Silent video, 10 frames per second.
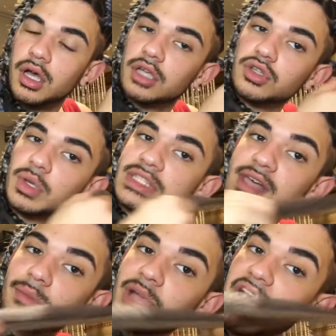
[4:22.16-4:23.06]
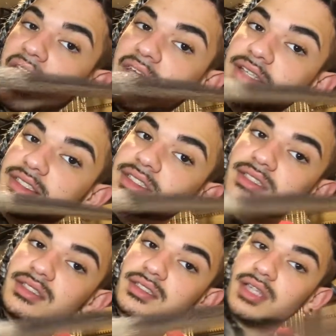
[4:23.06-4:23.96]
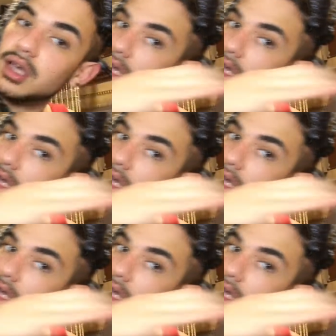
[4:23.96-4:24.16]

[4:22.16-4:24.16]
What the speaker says: So what's up, guys?